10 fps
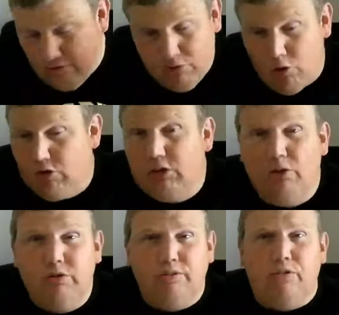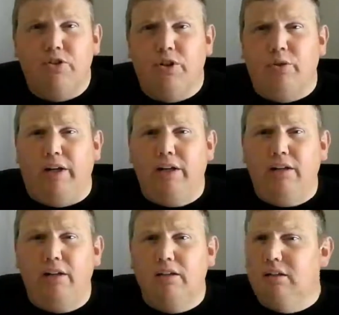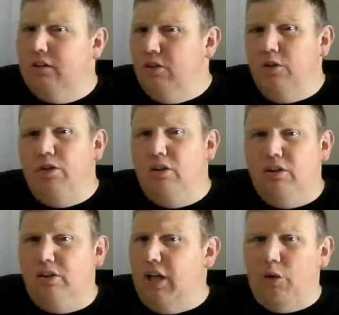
Who's losing for Tui? The